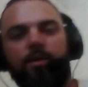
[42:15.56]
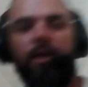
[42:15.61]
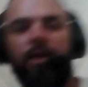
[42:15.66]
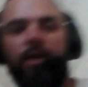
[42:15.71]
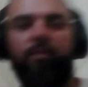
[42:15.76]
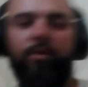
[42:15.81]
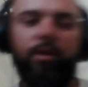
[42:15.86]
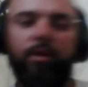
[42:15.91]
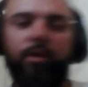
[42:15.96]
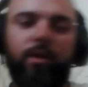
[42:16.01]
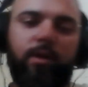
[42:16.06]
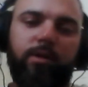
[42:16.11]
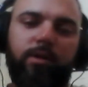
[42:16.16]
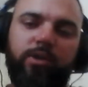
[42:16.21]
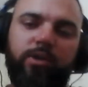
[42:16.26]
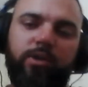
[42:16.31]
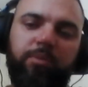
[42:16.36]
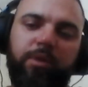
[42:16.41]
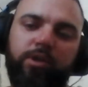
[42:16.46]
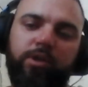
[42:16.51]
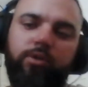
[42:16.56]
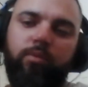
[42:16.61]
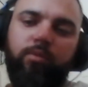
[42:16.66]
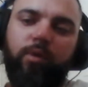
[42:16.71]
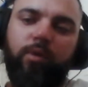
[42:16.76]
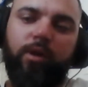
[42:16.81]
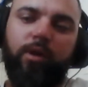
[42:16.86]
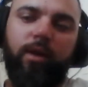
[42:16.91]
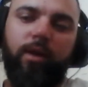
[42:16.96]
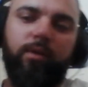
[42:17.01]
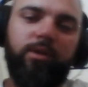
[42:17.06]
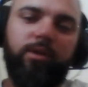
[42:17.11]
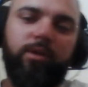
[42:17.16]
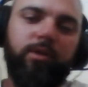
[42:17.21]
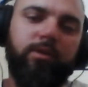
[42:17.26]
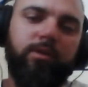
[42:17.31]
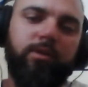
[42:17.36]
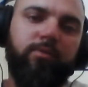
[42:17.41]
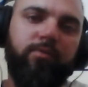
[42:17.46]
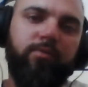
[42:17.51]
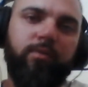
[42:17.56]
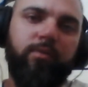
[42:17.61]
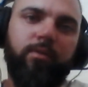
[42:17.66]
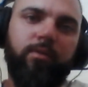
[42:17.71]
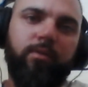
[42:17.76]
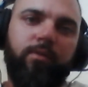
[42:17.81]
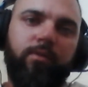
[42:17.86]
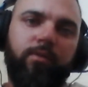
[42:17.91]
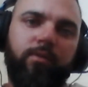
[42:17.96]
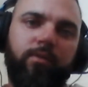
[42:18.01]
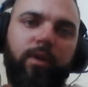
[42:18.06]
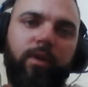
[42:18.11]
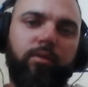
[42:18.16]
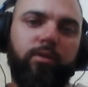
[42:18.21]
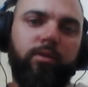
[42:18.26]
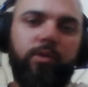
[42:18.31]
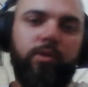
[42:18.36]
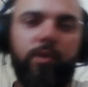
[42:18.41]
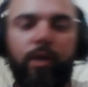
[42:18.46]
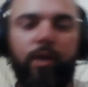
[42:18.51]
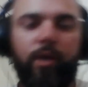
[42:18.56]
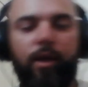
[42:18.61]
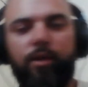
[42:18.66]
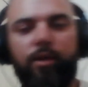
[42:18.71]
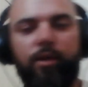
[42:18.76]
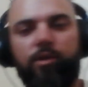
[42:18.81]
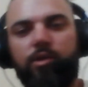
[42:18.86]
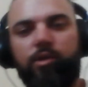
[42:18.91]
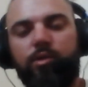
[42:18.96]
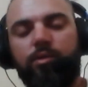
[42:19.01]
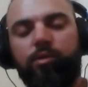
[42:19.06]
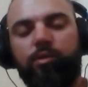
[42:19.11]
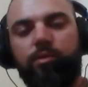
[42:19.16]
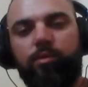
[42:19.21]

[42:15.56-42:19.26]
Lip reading: have any kind of special workouts he did for his fingers and hands?